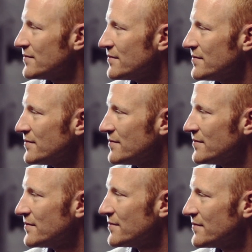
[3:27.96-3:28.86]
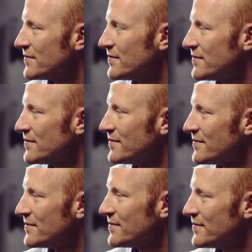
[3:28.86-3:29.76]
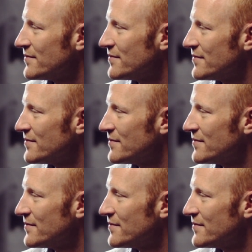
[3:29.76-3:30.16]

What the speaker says: This person isn't speaking.